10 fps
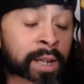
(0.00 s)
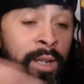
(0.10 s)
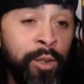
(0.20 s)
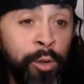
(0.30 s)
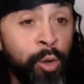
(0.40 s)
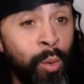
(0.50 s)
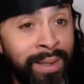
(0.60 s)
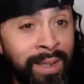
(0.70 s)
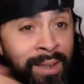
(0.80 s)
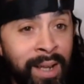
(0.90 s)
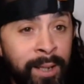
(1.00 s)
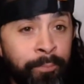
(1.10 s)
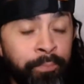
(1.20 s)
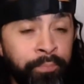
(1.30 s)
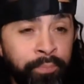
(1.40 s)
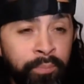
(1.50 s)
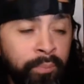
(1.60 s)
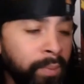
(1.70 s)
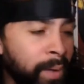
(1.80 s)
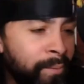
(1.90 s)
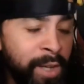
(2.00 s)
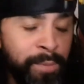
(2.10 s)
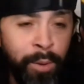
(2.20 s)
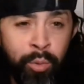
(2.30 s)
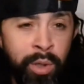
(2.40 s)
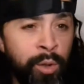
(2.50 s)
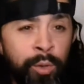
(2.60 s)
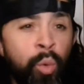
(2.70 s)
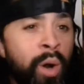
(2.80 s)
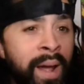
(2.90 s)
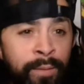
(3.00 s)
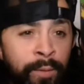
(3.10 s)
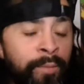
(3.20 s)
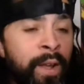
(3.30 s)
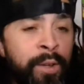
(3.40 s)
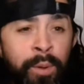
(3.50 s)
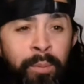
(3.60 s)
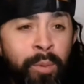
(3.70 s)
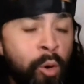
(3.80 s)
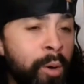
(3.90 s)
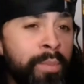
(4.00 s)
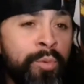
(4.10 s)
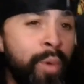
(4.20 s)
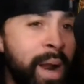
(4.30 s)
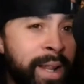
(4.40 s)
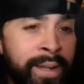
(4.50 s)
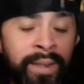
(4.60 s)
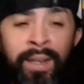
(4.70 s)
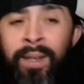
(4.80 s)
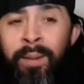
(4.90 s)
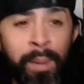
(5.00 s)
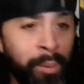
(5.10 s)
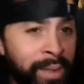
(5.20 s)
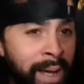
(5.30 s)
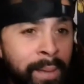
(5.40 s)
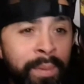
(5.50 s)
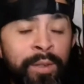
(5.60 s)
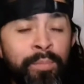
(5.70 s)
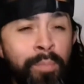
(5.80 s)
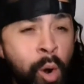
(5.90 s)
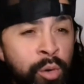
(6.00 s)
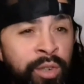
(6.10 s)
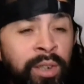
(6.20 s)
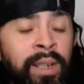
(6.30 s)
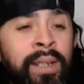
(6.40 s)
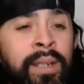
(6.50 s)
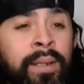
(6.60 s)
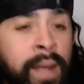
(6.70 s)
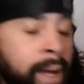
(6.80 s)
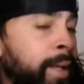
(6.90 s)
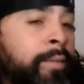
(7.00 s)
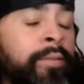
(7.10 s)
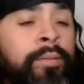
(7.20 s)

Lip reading: It's also on TikTok, Facebook Reels, whatever, Facebook forums, Reddit, people type. It's mostly negative.